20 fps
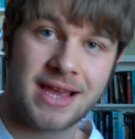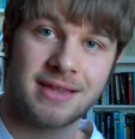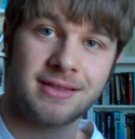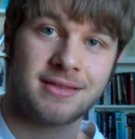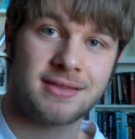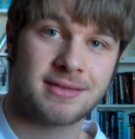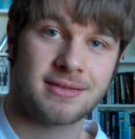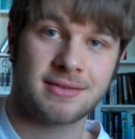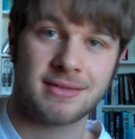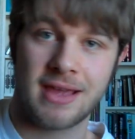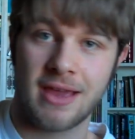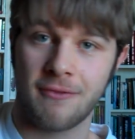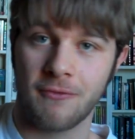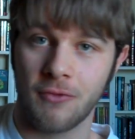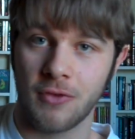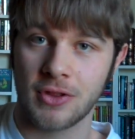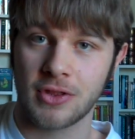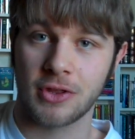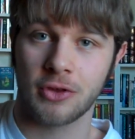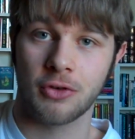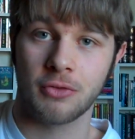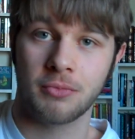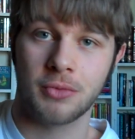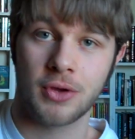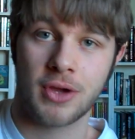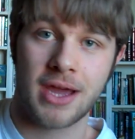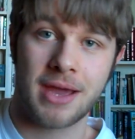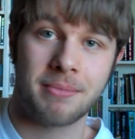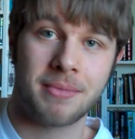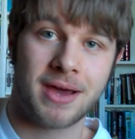As every single
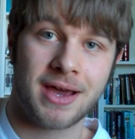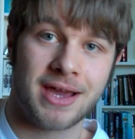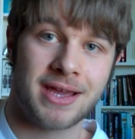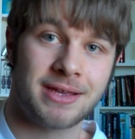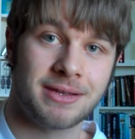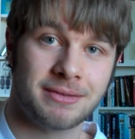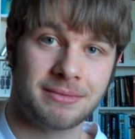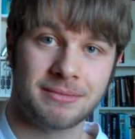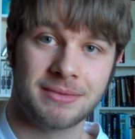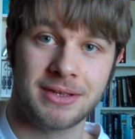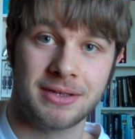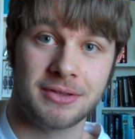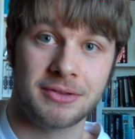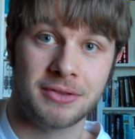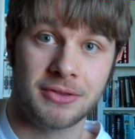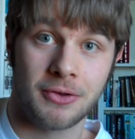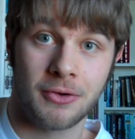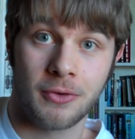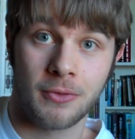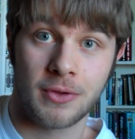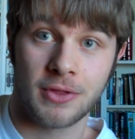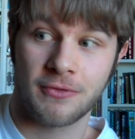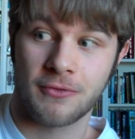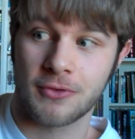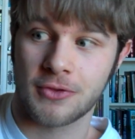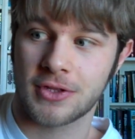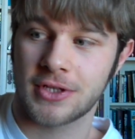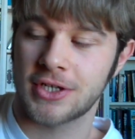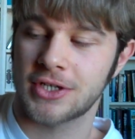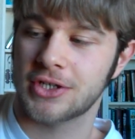book I buy, it, they're always
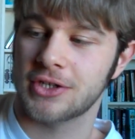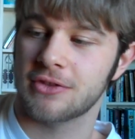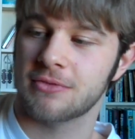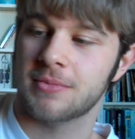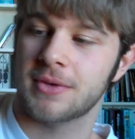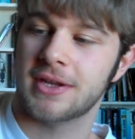first editions.